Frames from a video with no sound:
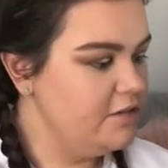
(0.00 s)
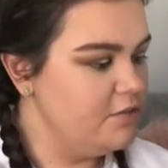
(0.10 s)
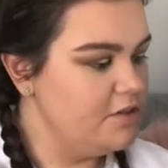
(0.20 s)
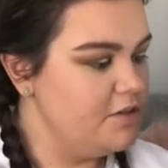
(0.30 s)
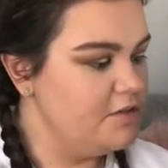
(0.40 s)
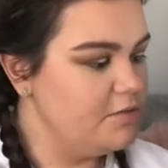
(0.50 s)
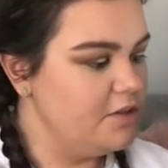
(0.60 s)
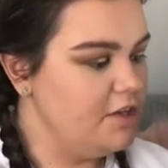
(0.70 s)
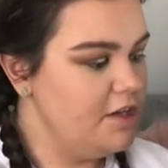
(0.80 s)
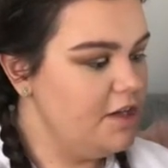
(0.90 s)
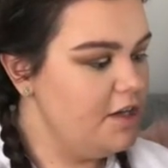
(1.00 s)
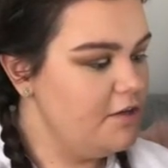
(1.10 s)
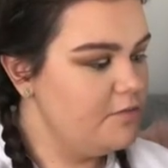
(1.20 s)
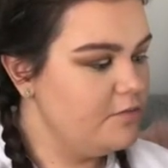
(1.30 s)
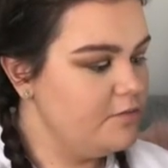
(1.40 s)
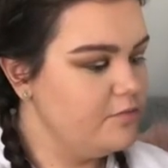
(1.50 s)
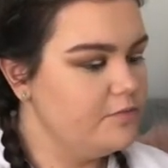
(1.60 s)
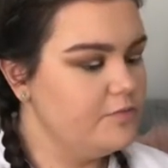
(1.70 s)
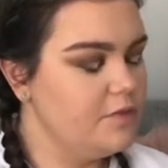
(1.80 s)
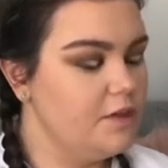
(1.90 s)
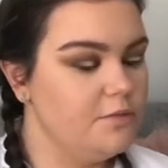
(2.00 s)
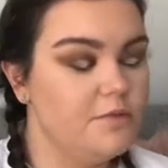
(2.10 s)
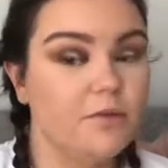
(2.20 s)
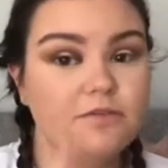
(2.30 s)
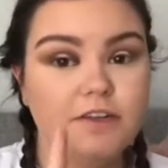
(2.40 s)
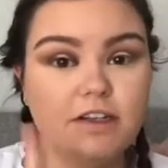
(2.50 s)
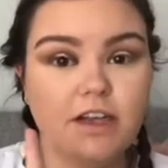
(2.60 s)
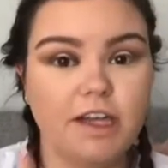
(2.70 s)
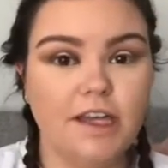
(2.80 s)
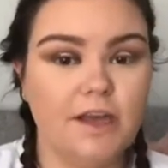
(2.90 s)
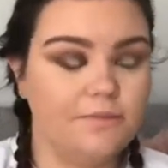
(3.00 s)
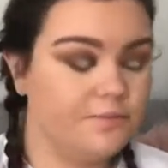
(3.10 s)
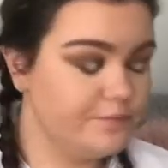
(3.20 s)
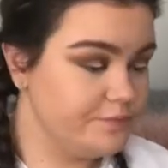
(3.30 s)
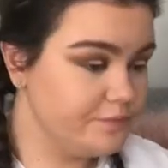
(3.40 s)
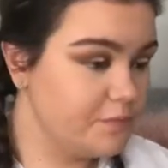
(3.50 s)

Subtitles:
which is this one here, with my finger again.